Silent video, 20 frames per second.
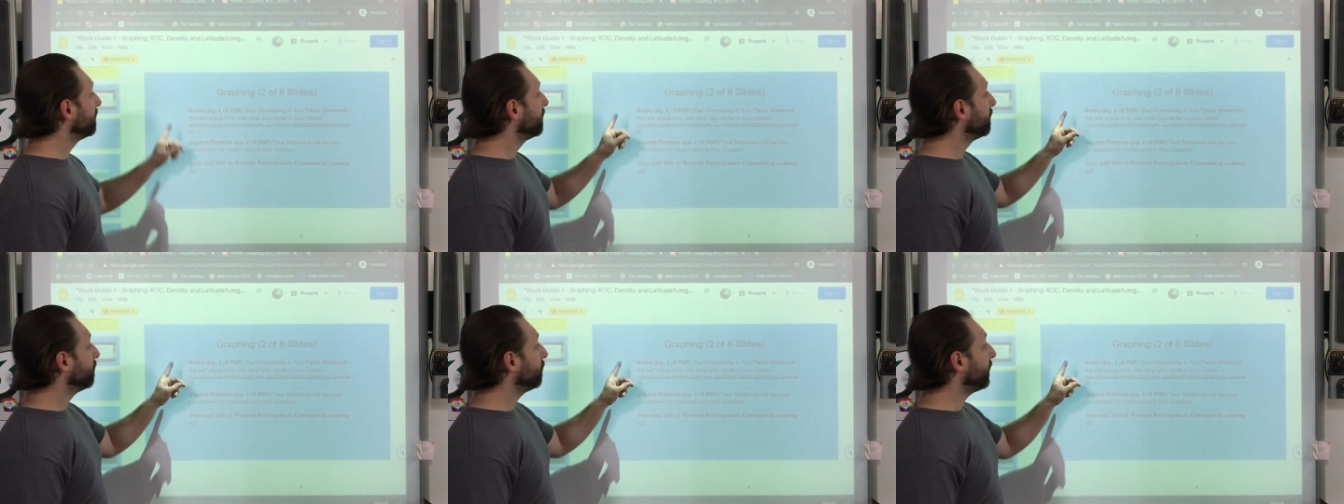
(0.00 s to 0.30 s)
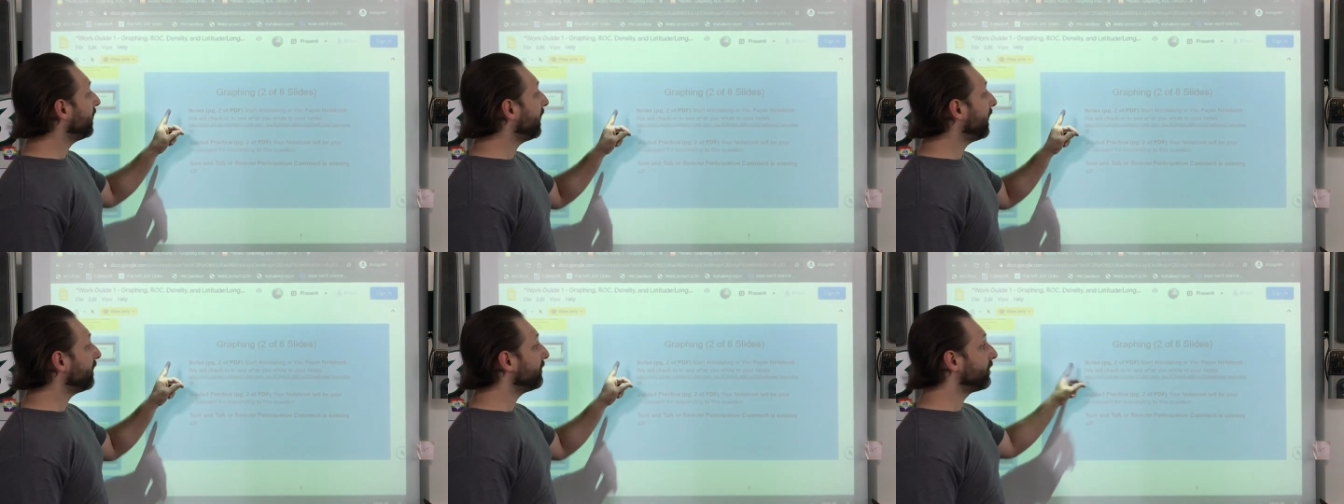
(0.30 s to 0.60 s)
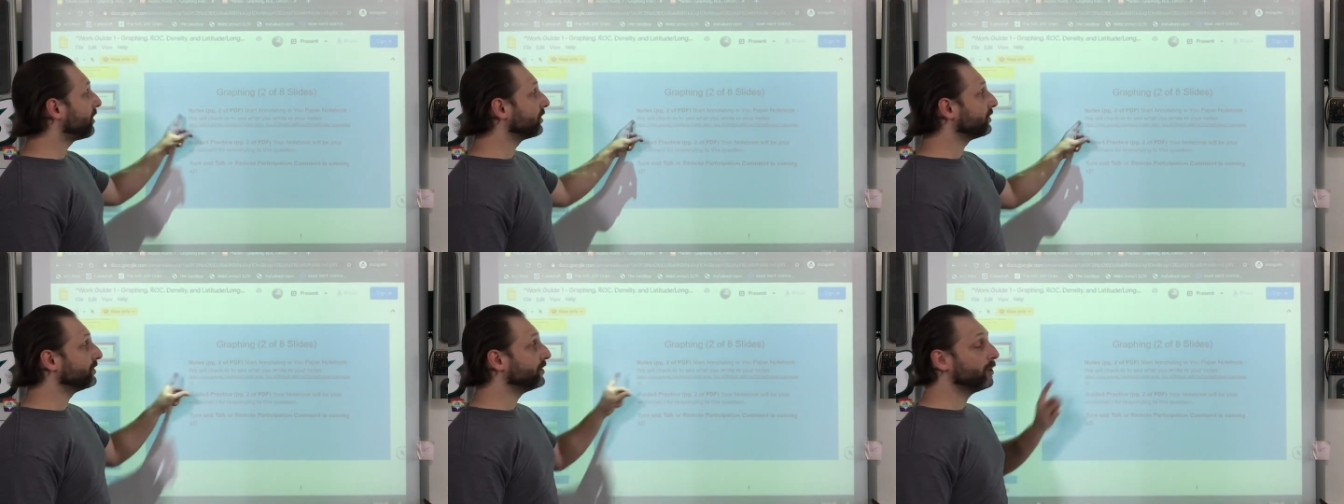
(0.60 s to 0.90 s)
We have
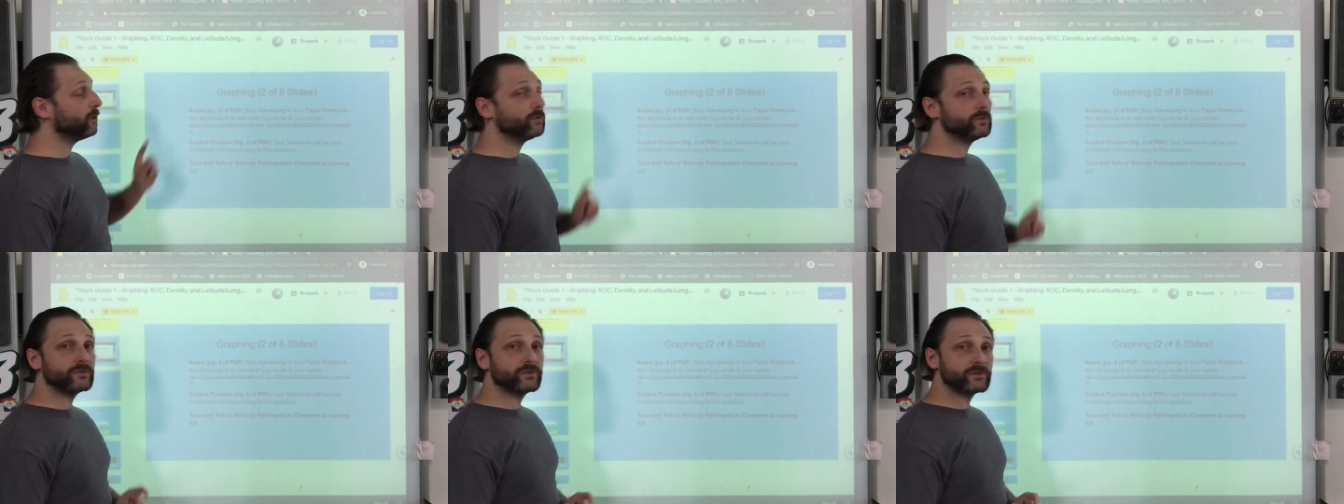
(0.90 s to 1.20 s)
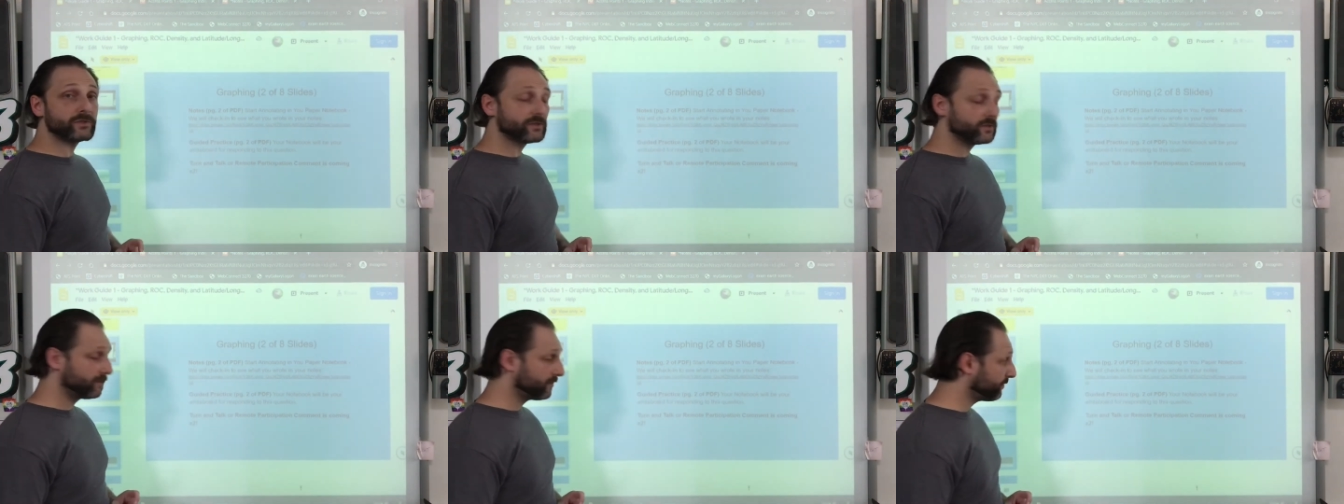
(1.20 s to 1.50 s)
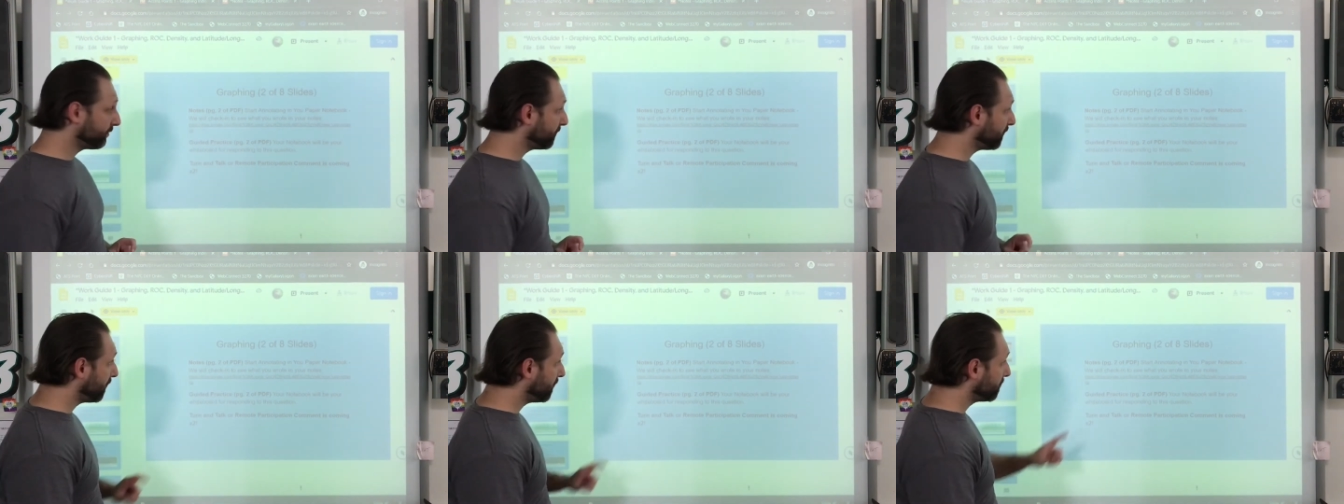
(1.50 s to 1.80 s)
our notes.
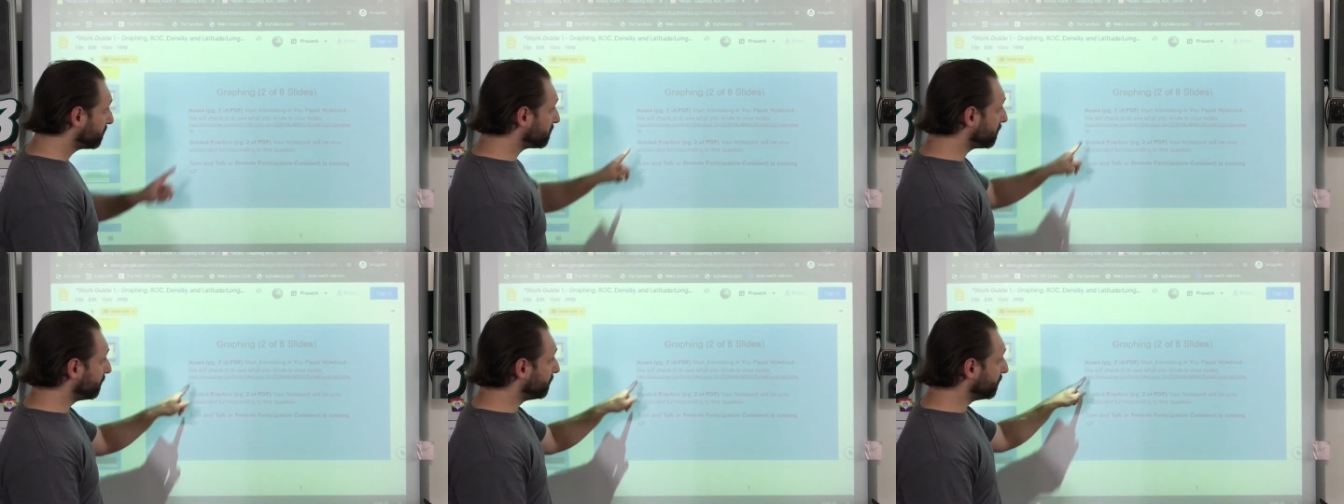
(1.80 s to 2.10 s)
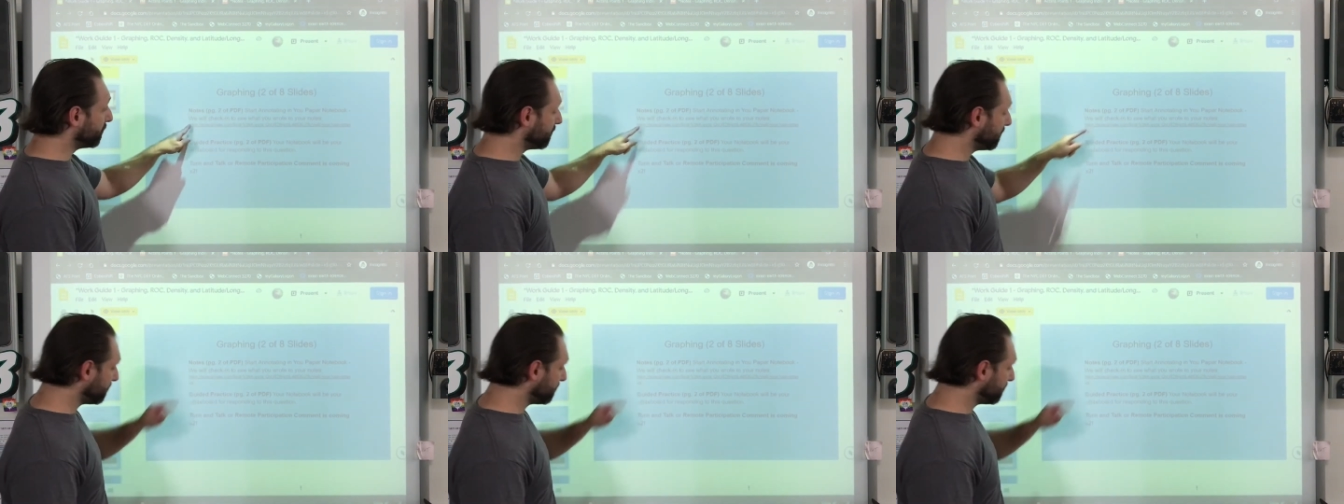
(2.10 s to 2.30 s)
So if you click